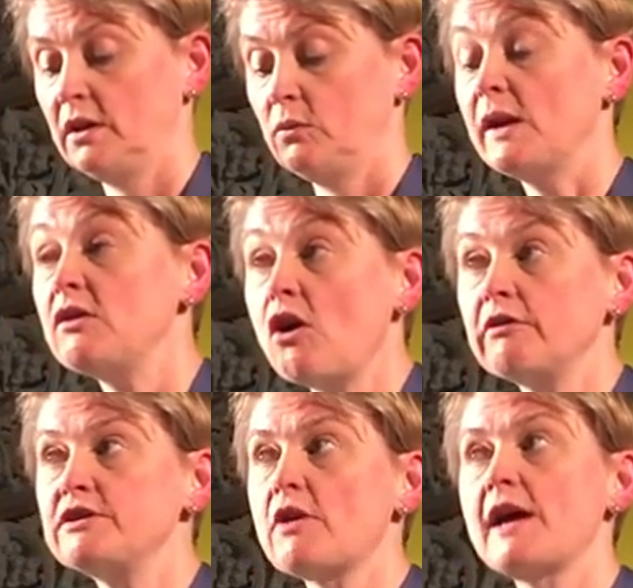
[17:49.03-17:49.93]
when
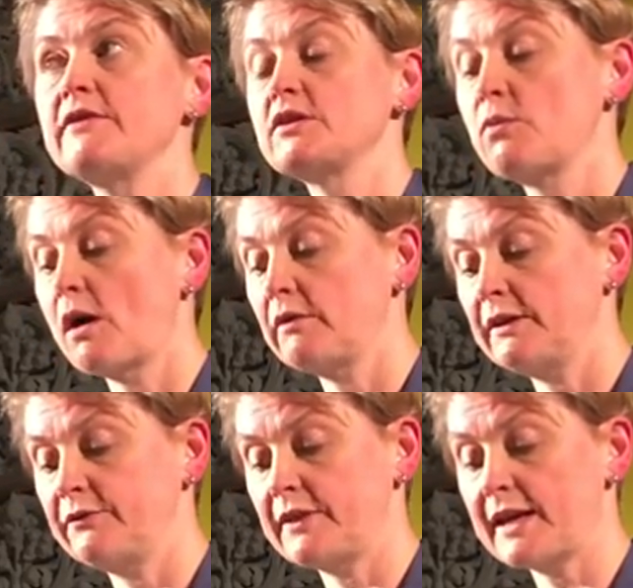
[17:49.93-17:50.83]
lorry drivers
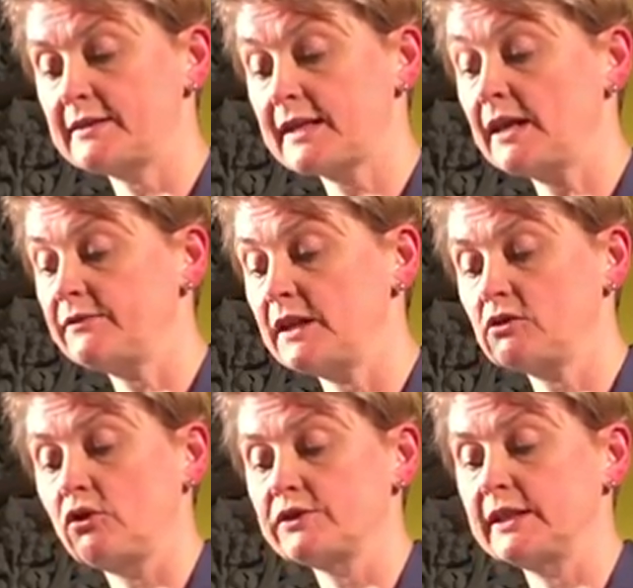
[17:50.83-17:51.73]
worry for their safety
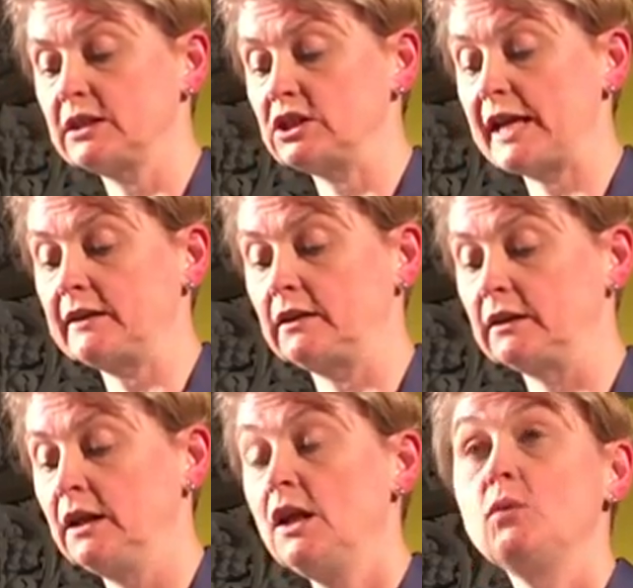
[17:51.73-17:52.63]
crossing the channel,
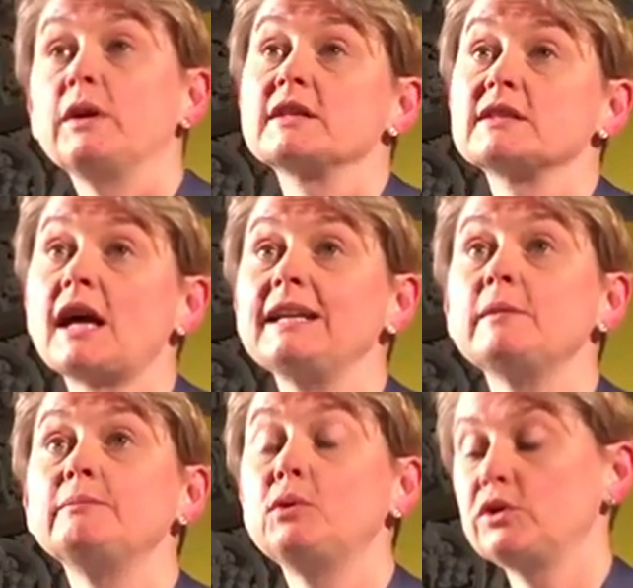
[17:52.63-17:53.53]
when asylum
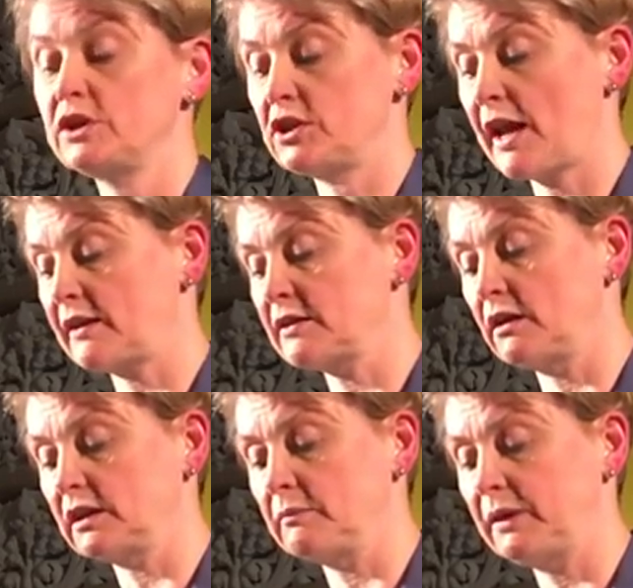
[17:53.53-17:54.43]
and border checks
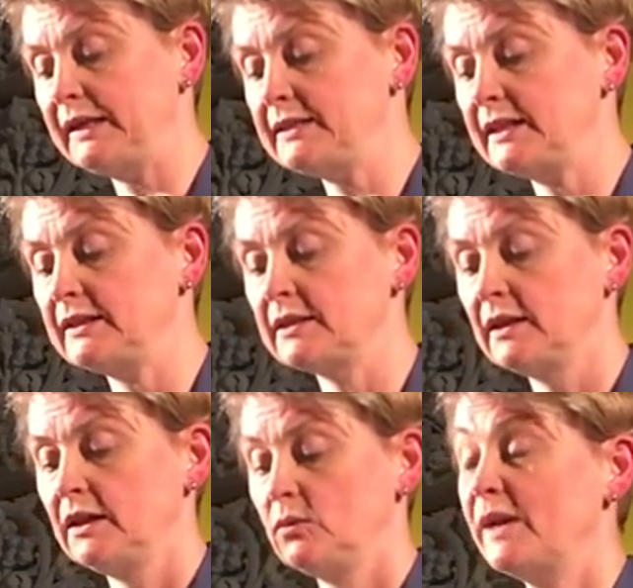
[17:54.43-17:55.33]
aren't completed,
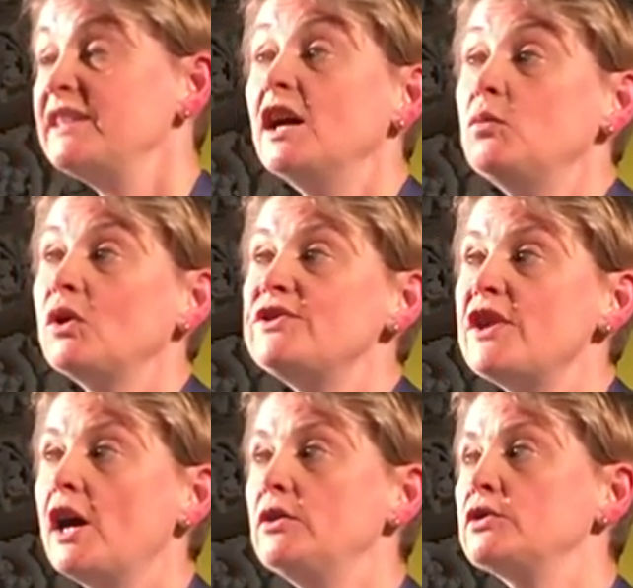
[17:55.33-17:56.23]
when no one
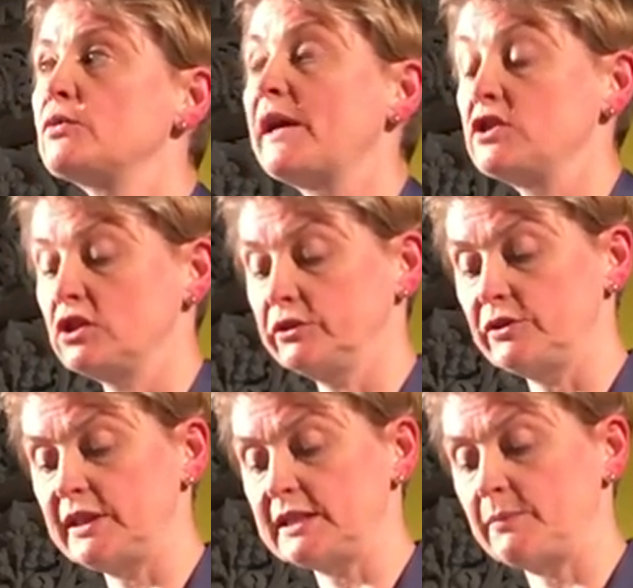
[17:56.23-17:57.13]
knows where
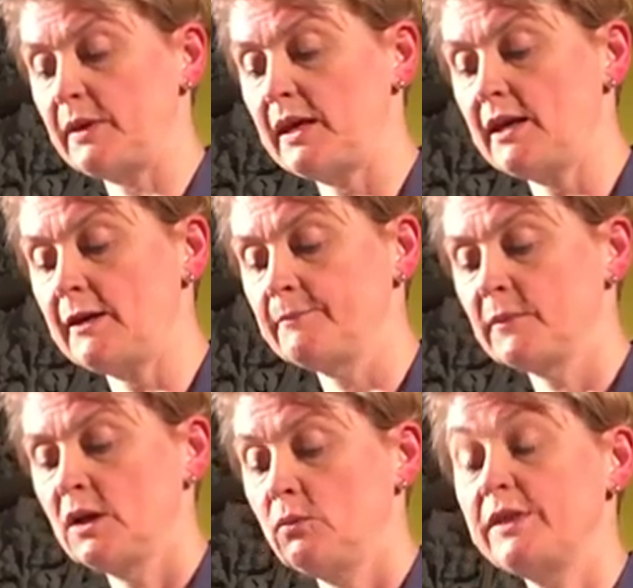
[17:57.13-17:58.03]
children disappear,
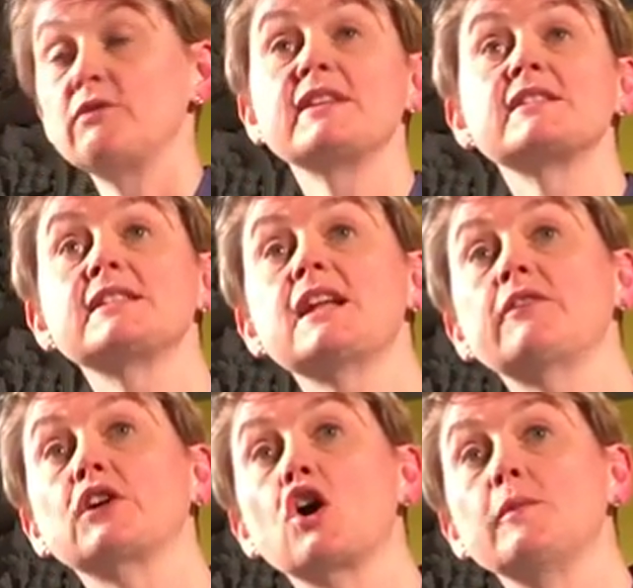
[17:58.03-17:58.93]
when there isn't
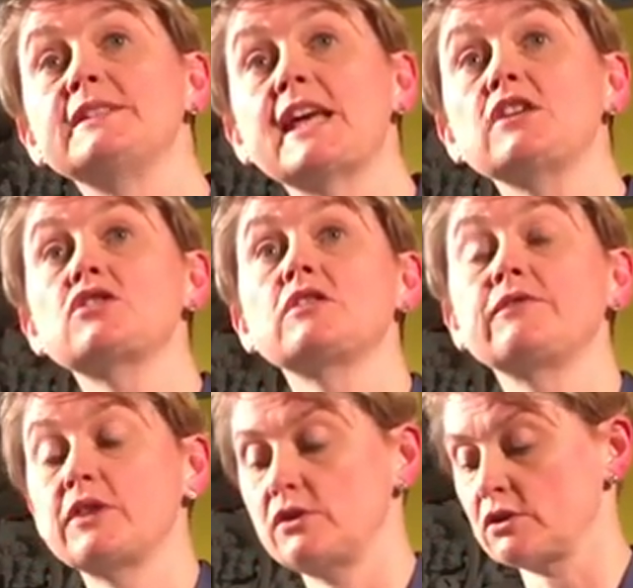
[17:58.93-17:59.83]
enough accommodation
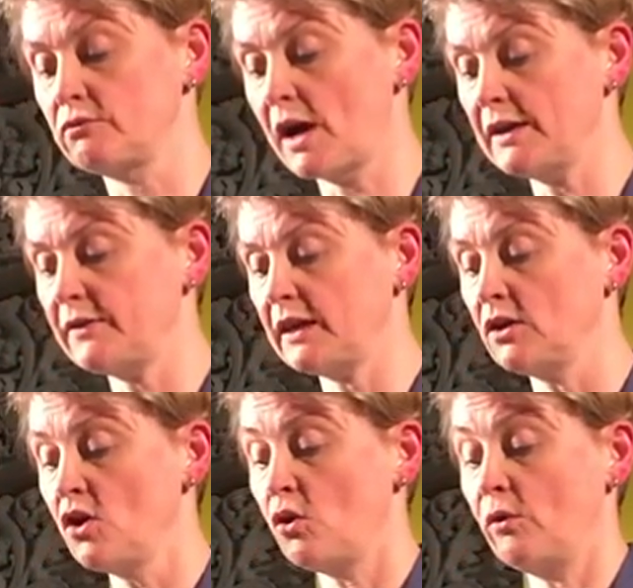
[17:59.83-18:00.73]
for those arriving
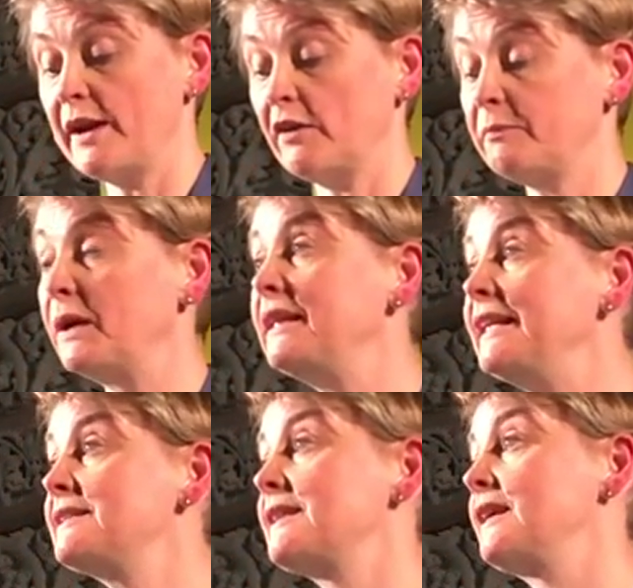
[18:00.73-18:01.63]
or enough
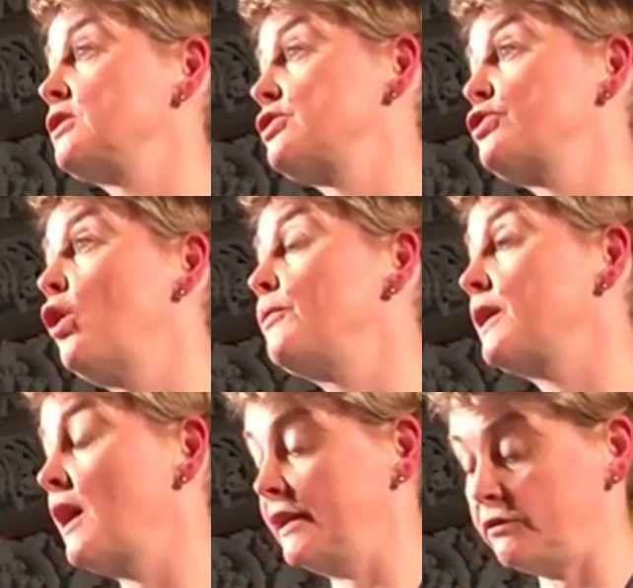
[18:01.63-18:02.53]
policing to stop the
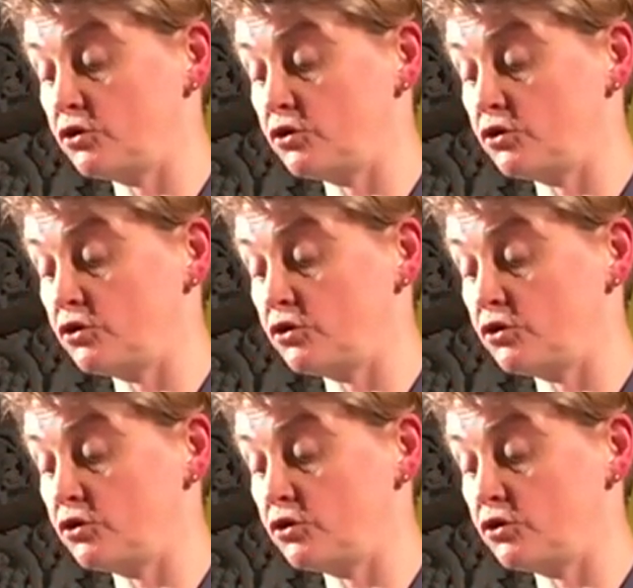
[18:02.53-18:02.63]
kind of